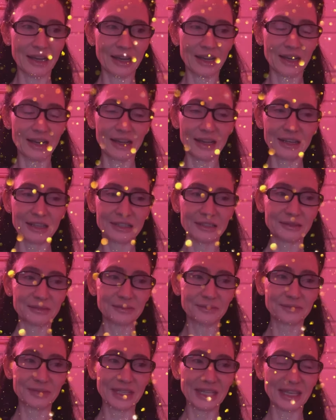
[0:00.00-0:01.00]

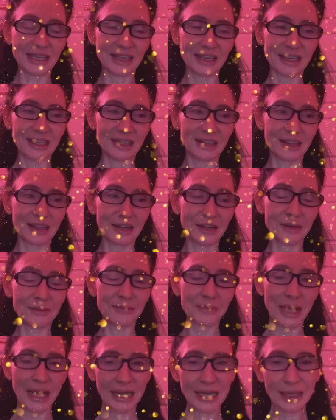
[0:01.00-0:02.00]
There are
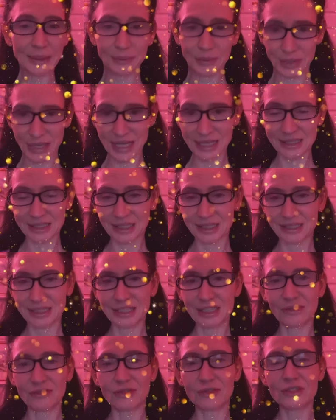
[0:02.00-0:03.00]
many blessings
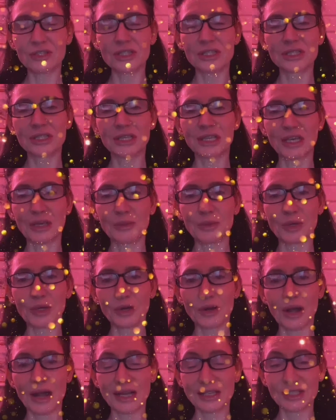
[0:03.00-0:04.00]
if you just keep
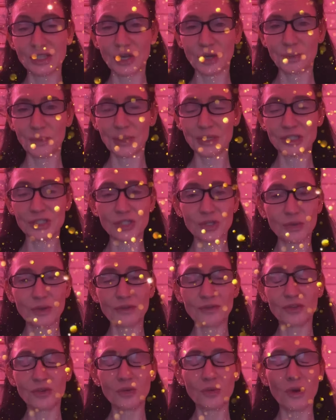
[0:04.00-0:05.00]
your eyes open. So
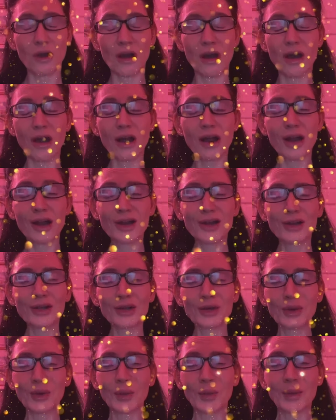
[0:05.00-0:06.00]
if you are
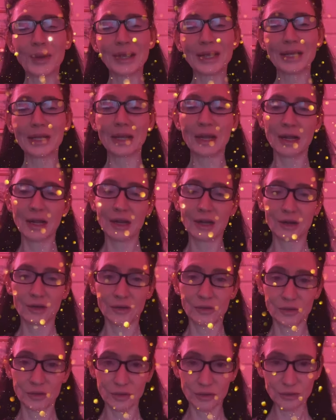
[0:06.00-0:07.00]
going
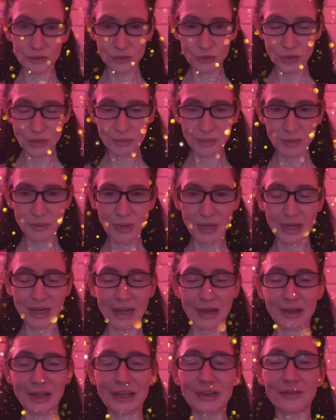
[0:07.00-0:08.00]
through treatment right
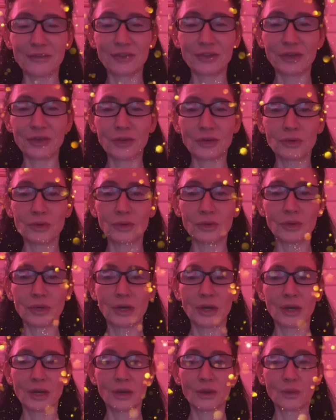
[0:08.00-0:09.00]
now, if you
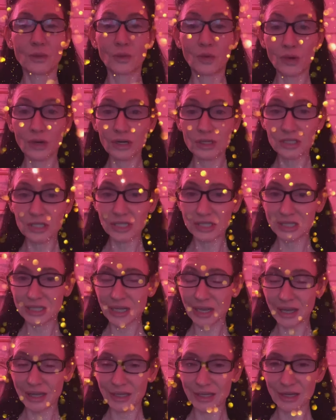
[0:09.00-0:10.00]
were just
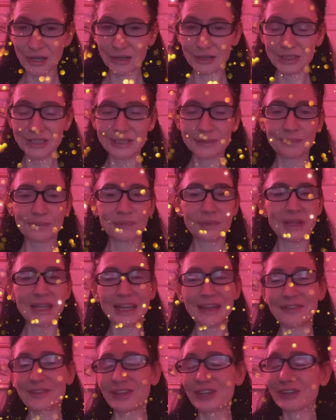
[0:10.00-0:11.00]
diagnosed,
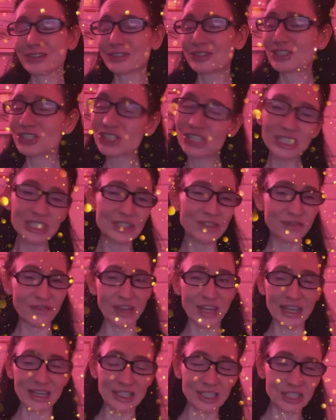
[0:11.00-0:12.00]
if you just
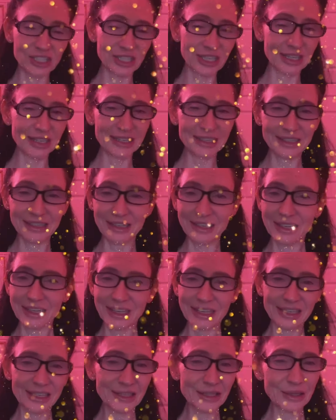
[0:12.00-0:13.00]
finished and
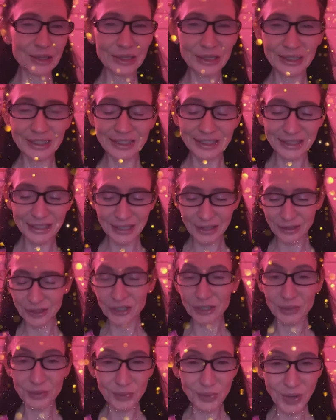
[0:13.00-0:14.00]

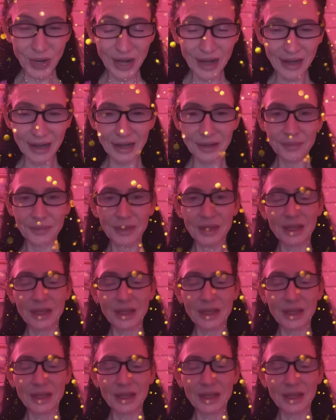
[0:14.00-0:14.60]
you're raw,